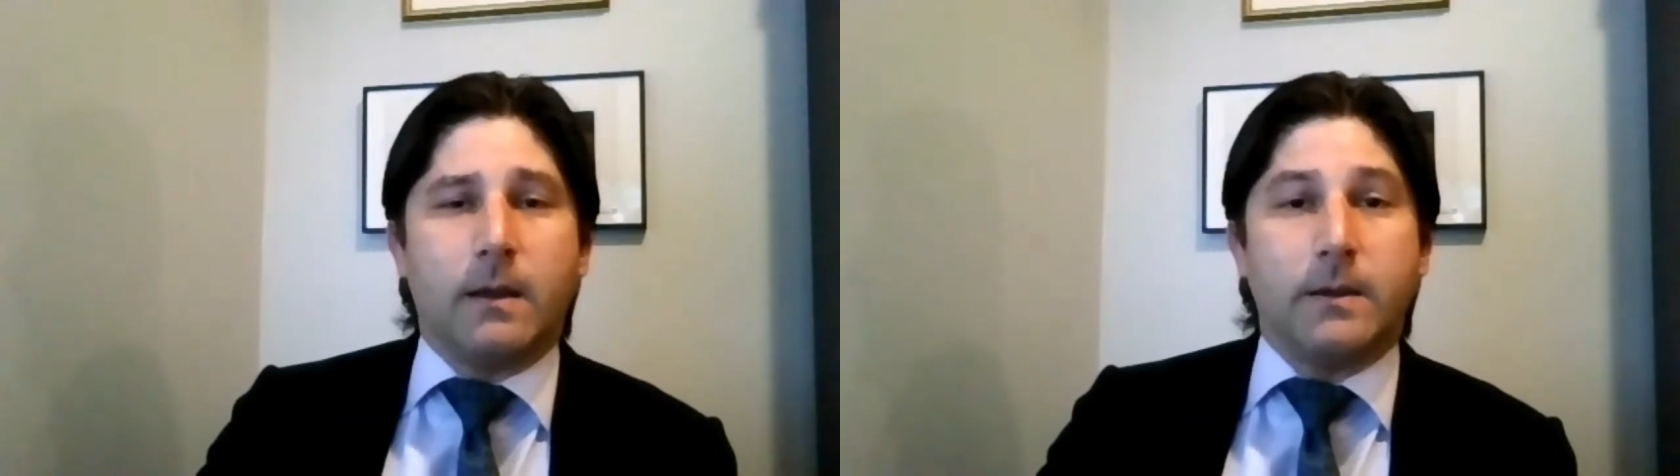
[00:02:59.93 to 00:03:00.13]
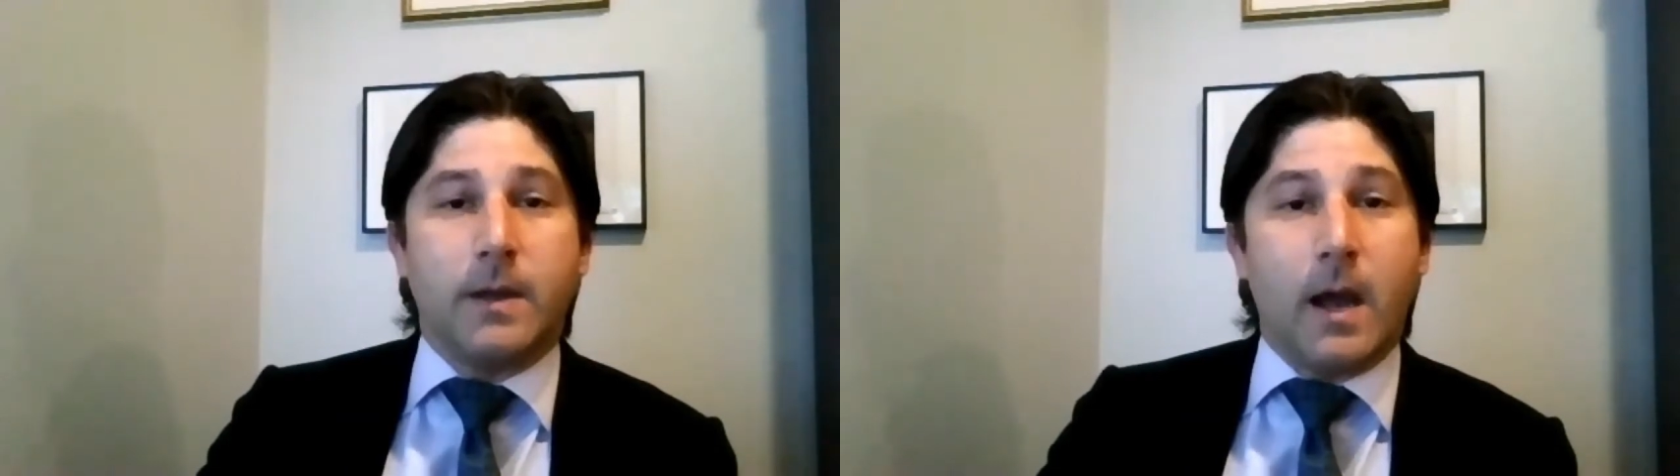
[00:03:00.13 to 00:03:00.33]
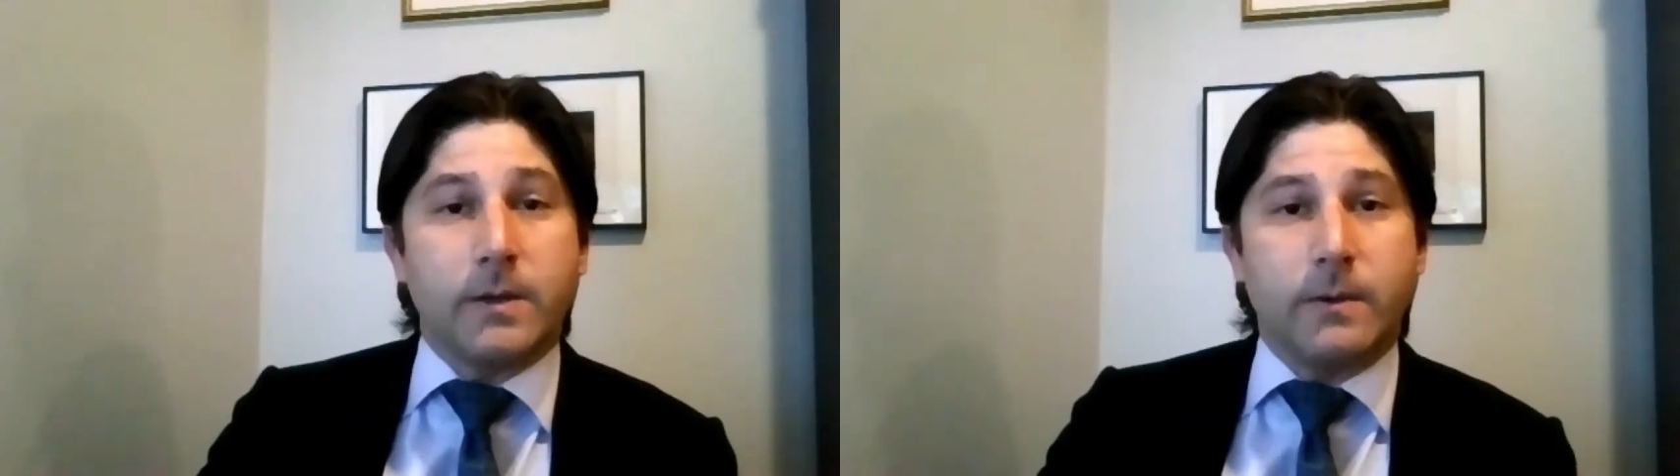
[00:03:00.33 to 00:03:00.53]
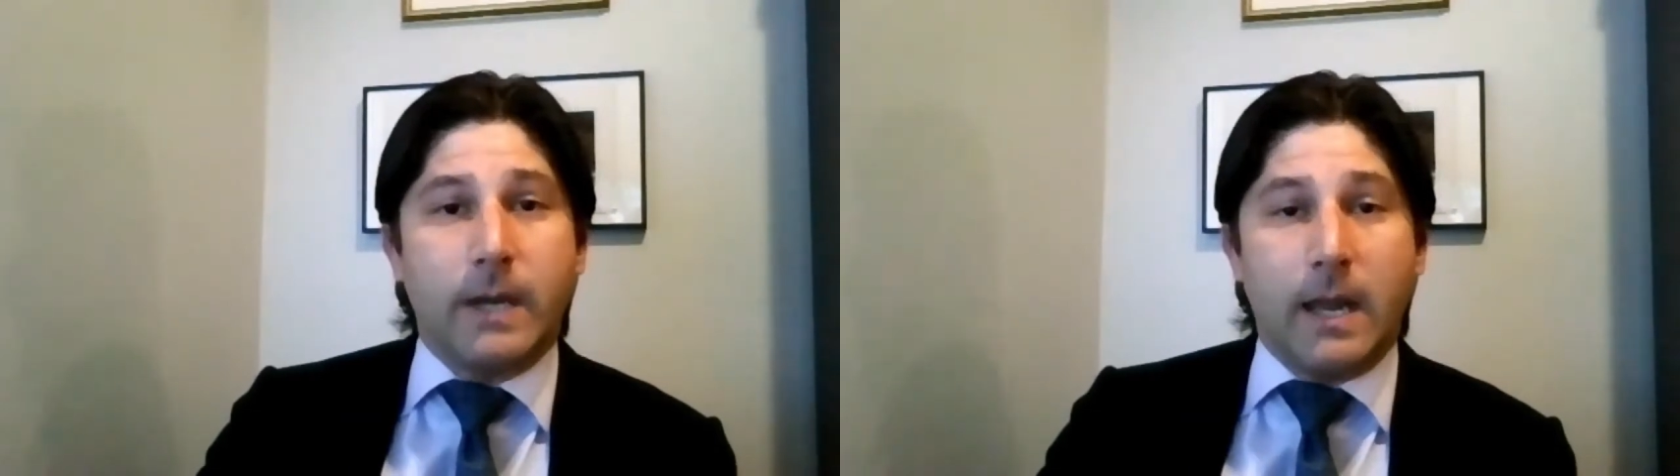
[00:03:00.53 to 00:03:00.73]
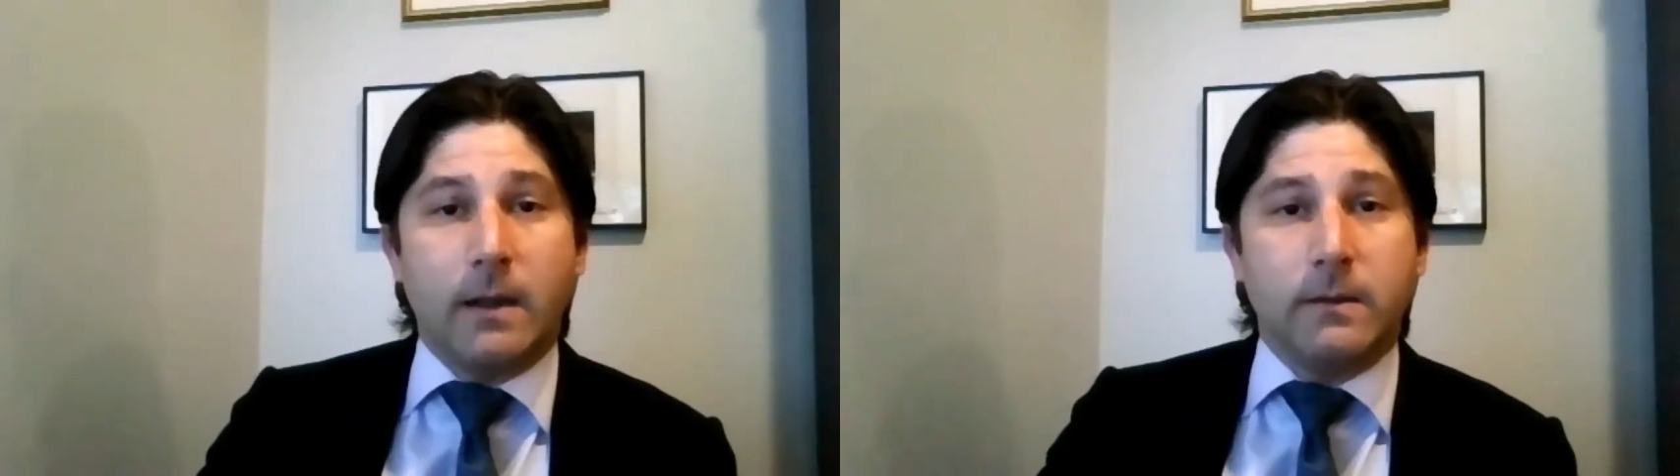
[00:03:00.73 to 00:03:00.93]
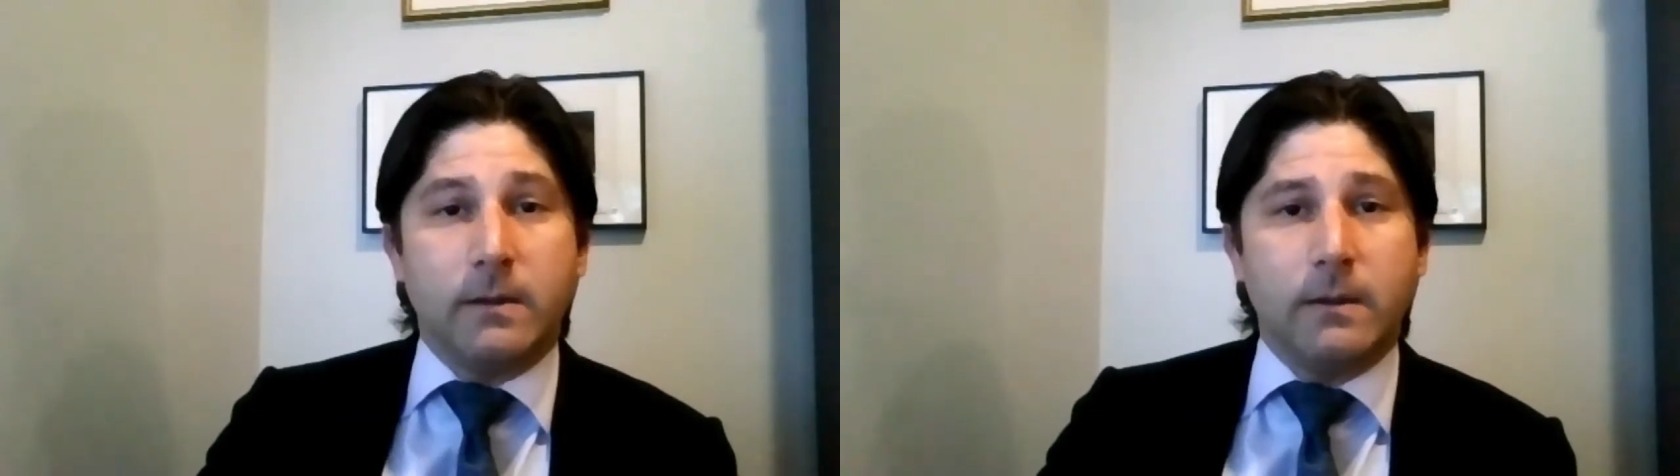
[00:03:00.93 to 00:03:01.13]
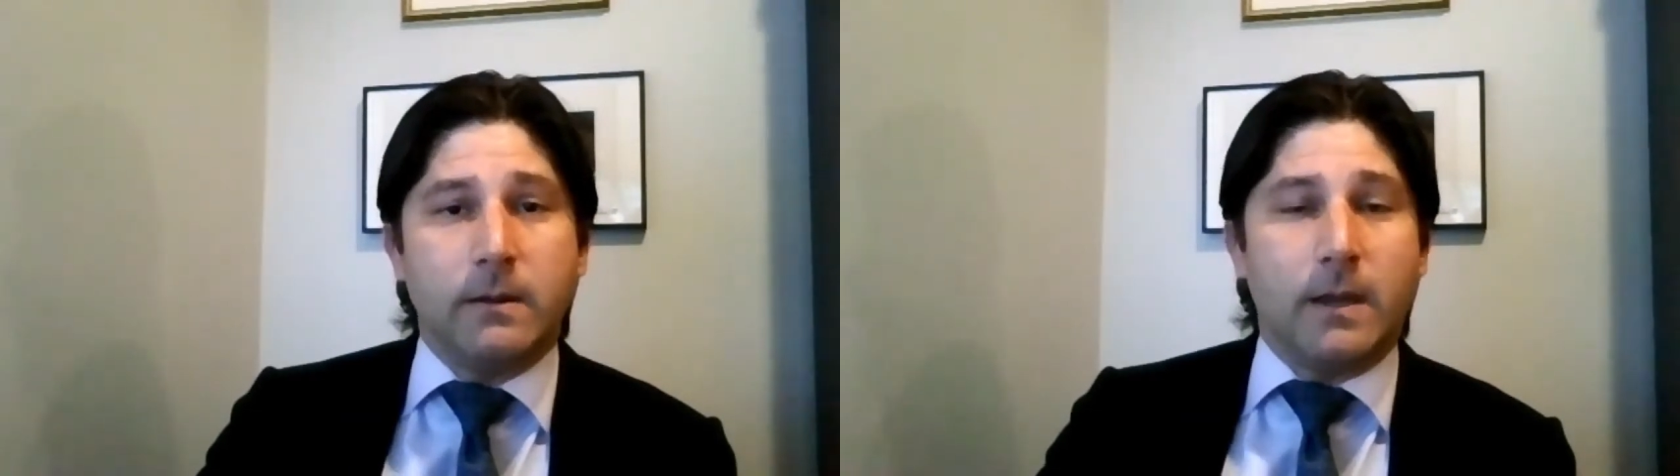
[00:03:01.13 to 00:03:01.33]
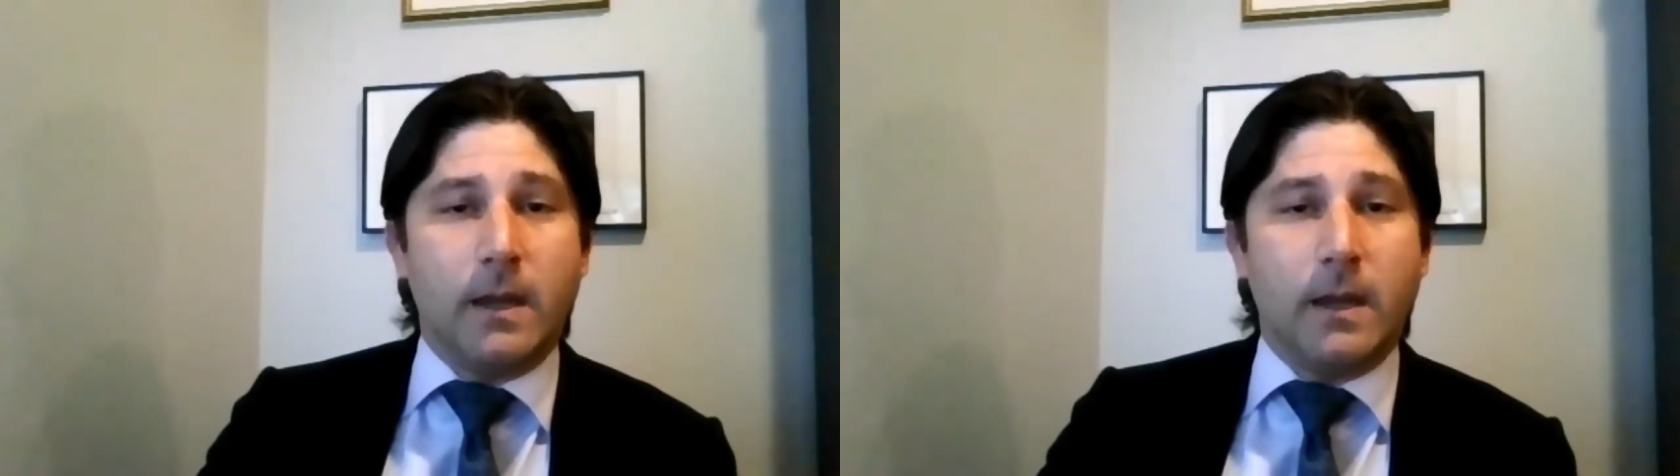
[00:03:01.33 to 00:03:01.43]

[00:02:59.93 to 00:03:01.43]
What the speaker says: doctor in England in the